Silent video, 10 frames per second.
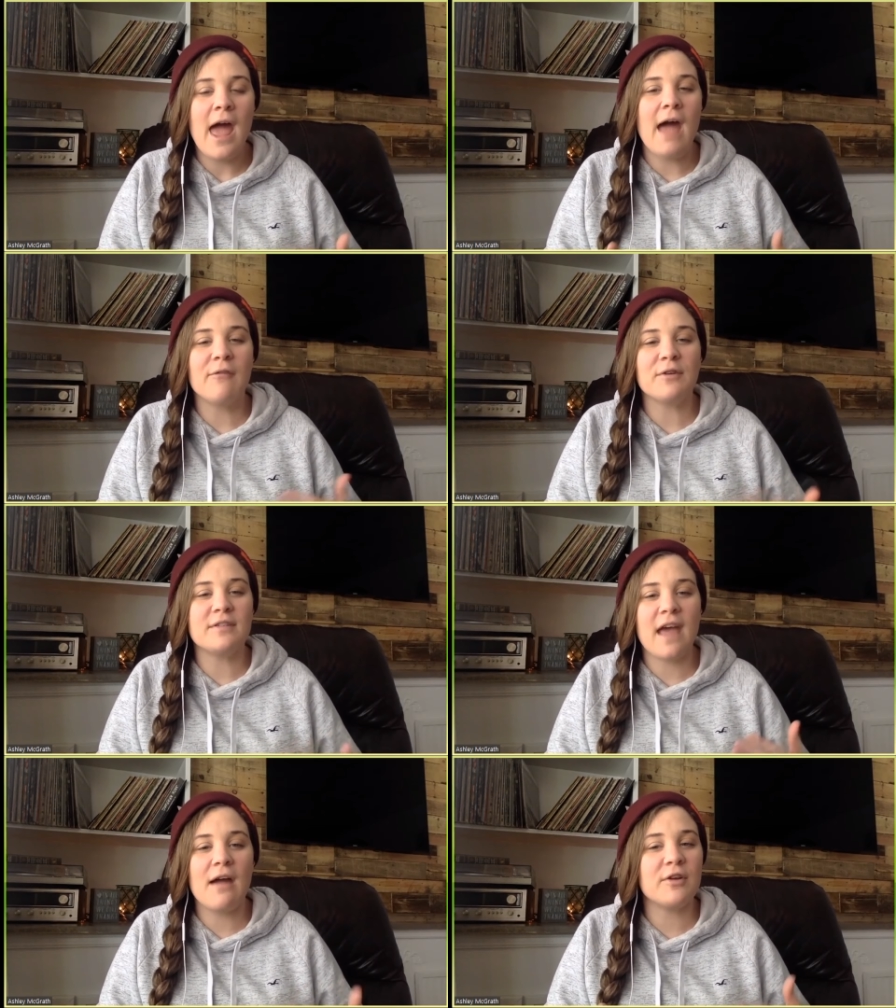every
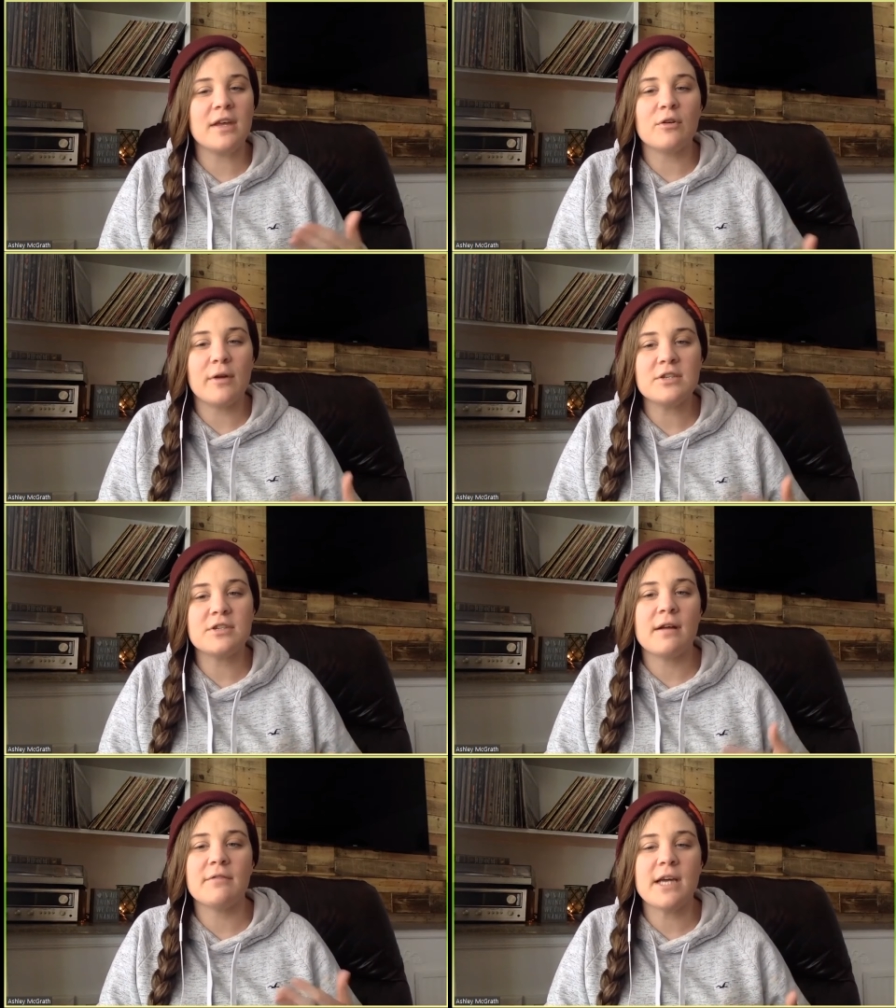
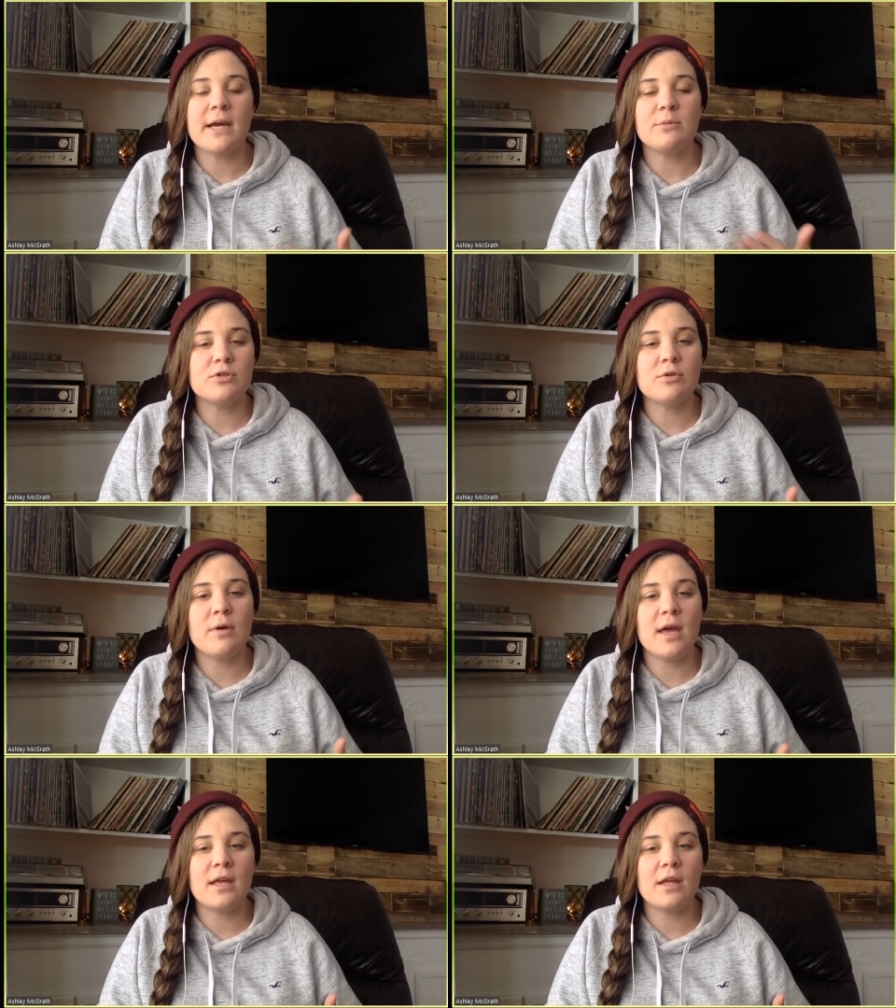iteration, every time you do
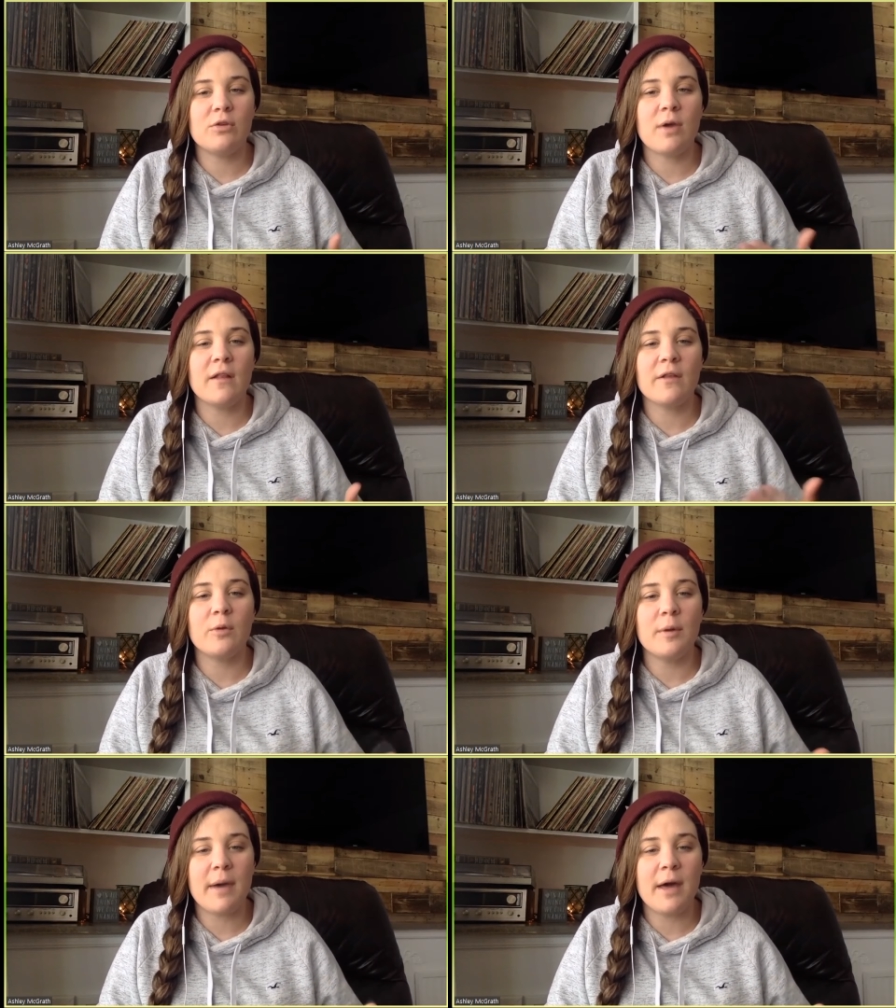it, you get a little
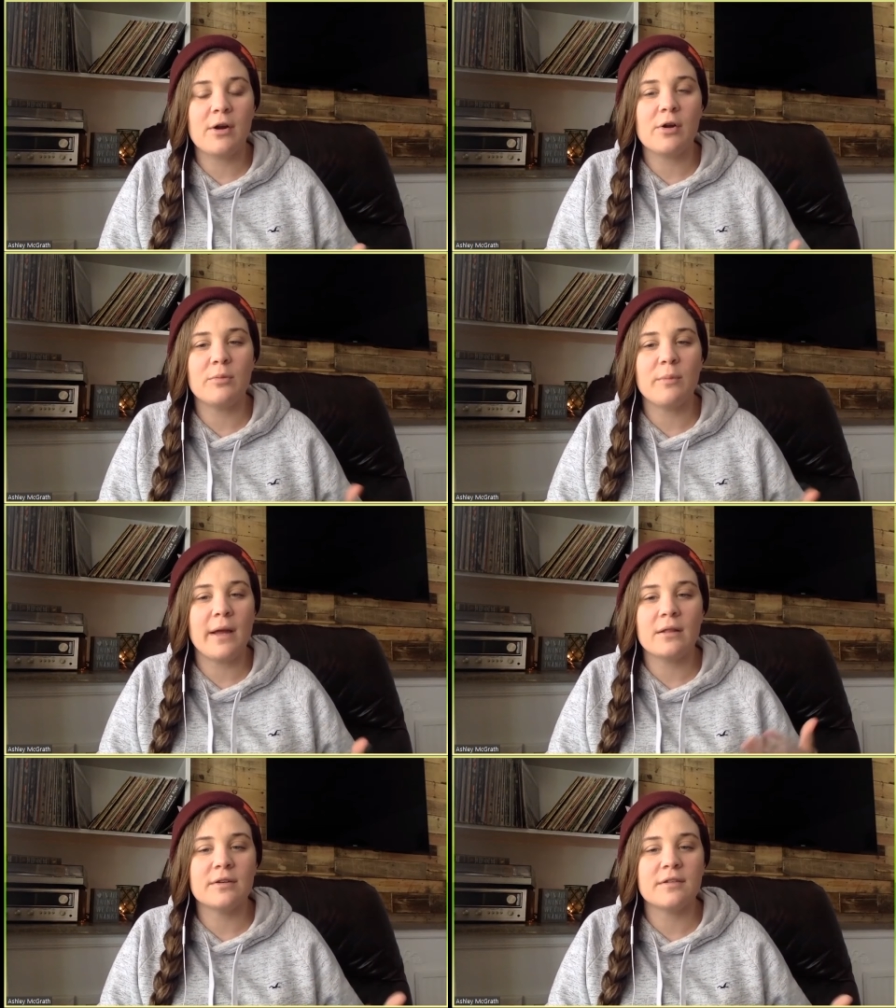bit better, or you
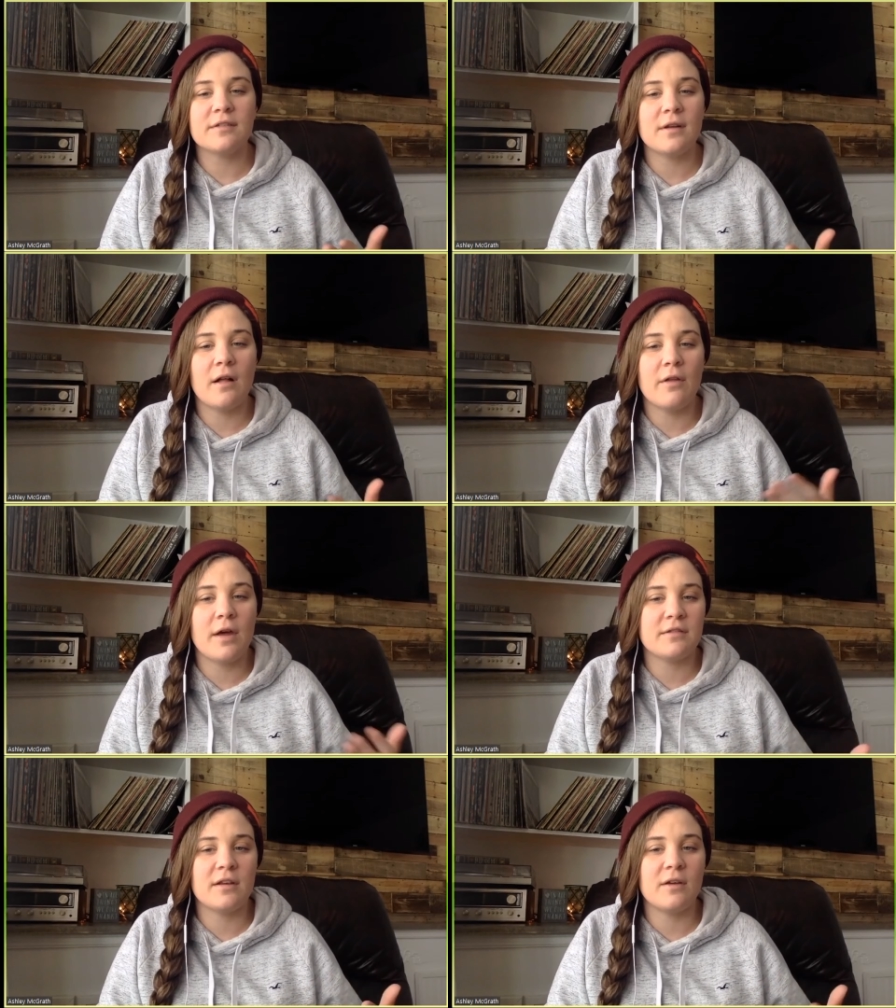might learn
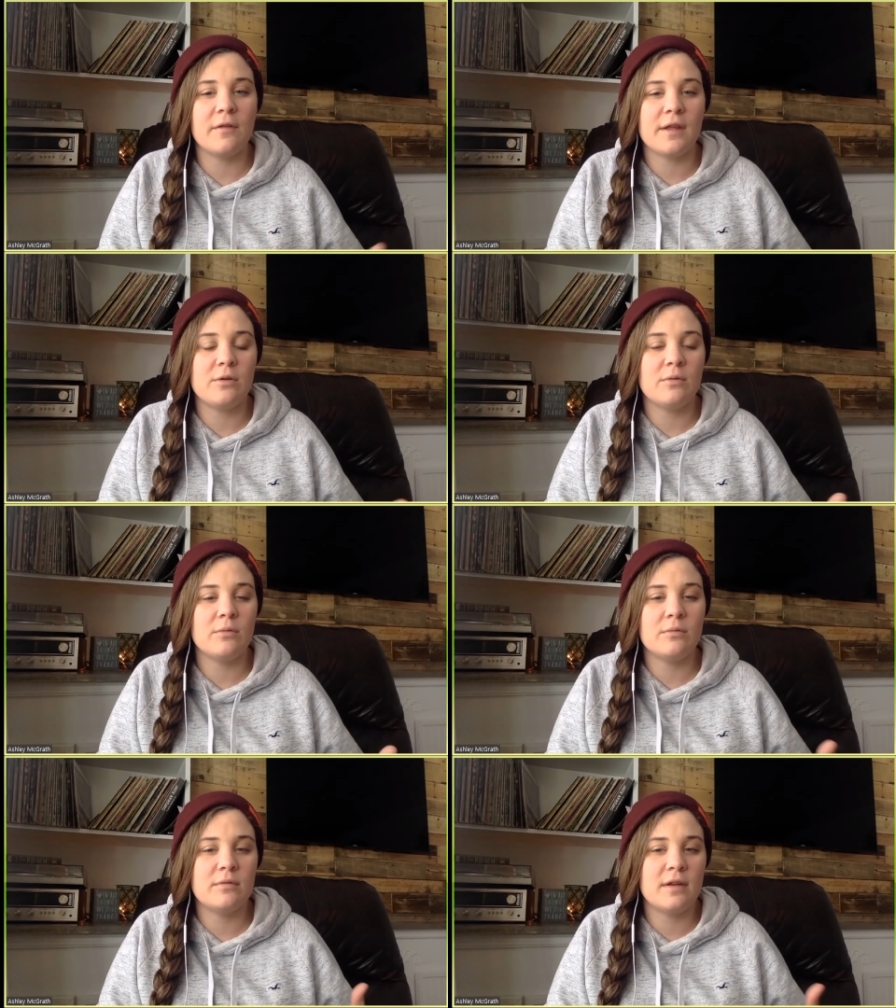a skill that
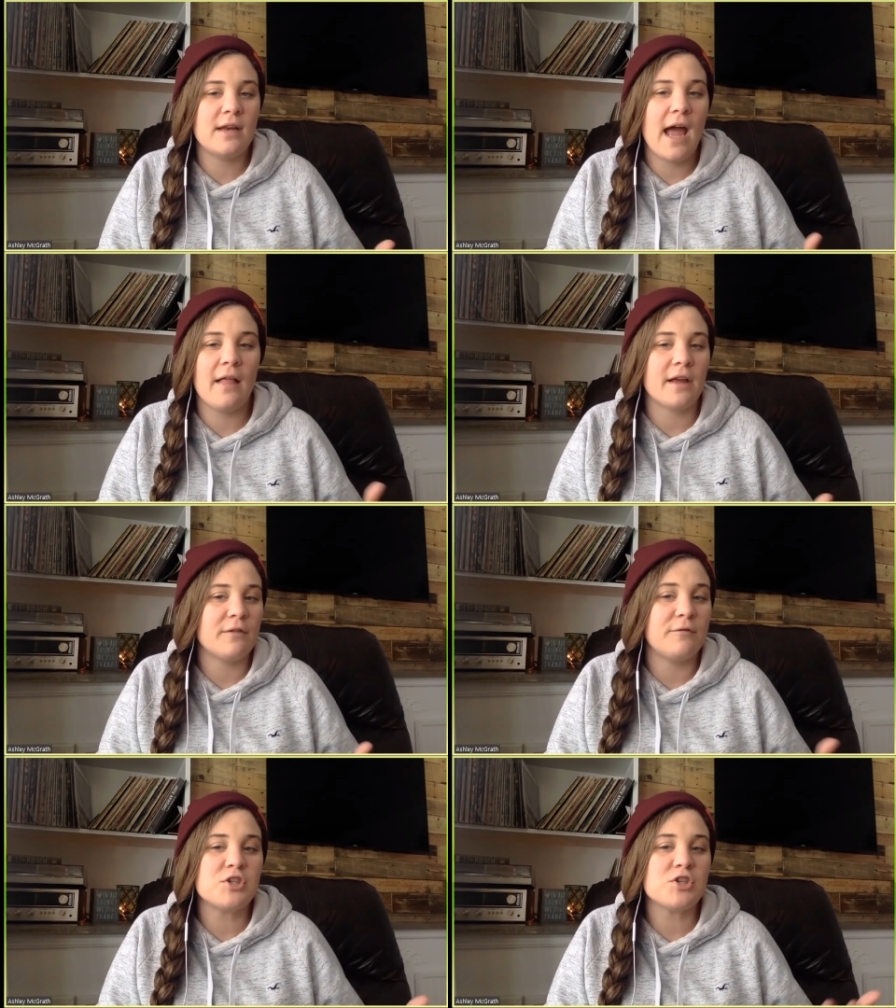you didn't like a
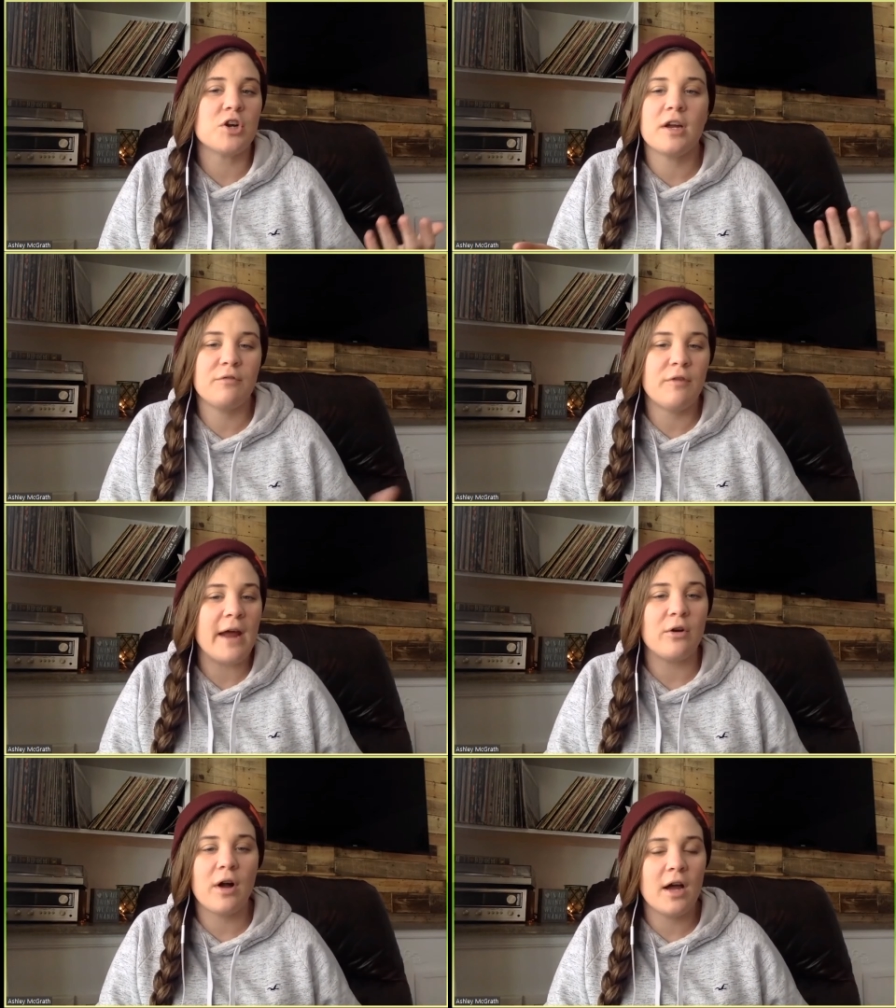feature in
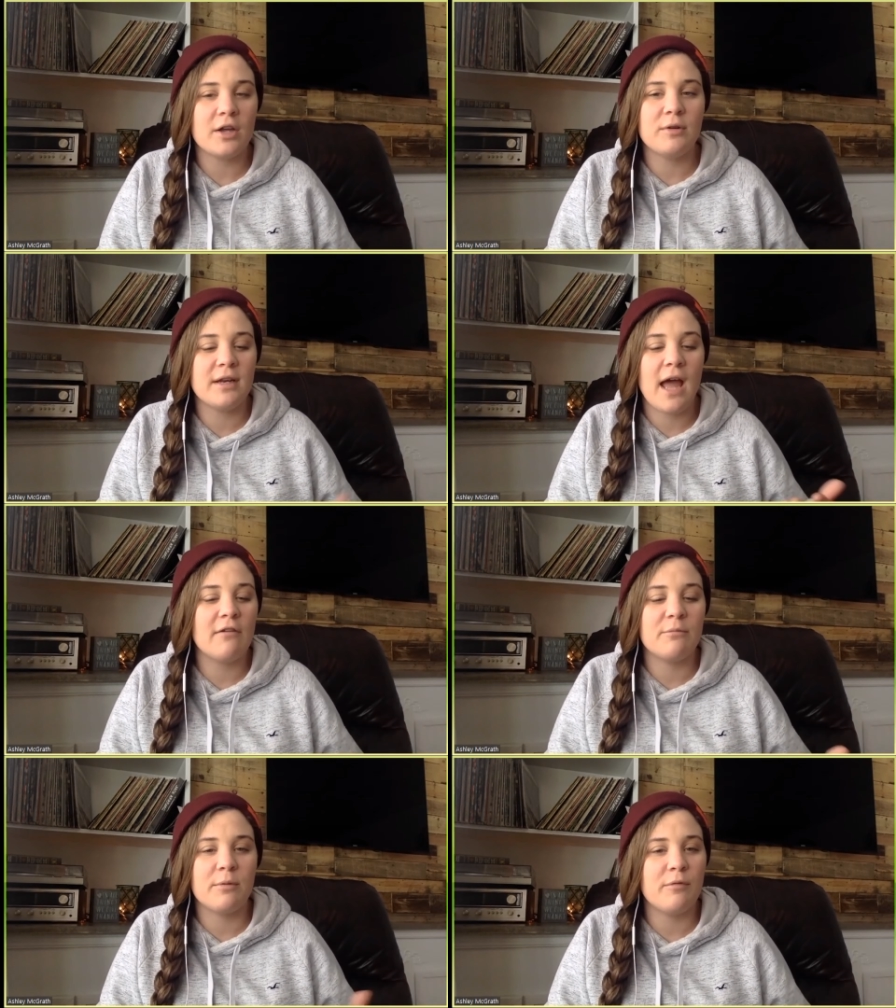Final Cut you didn't
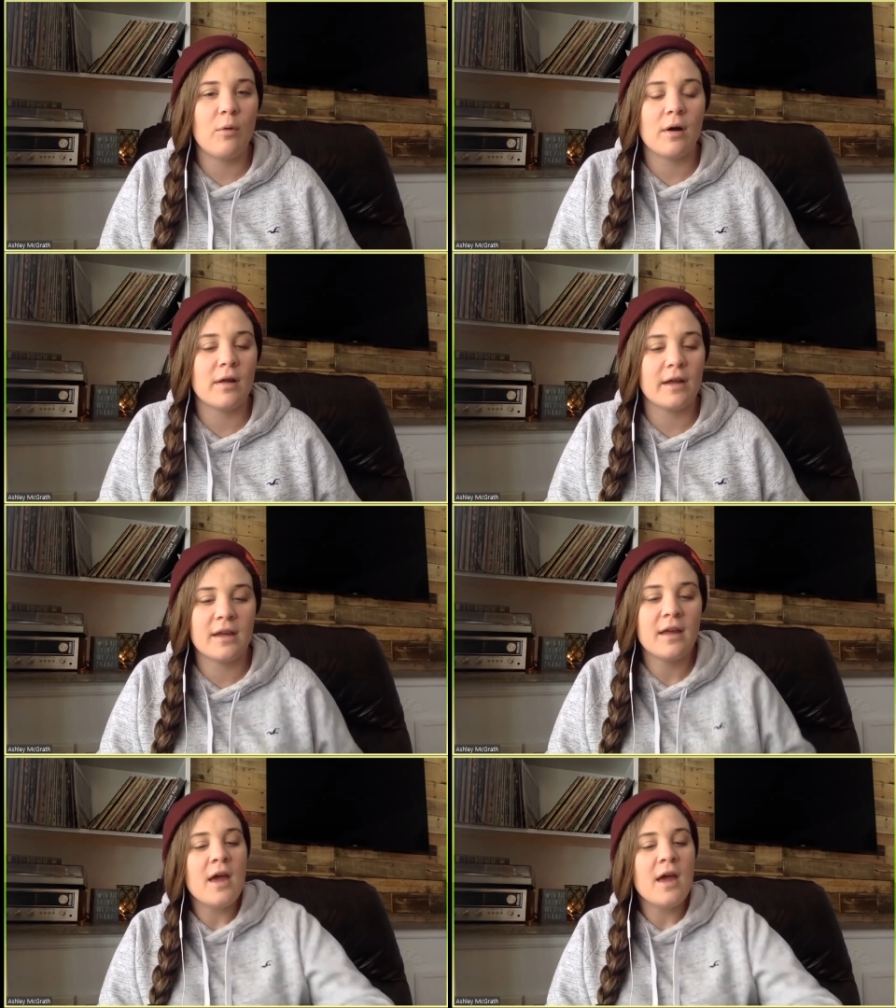have before. Like,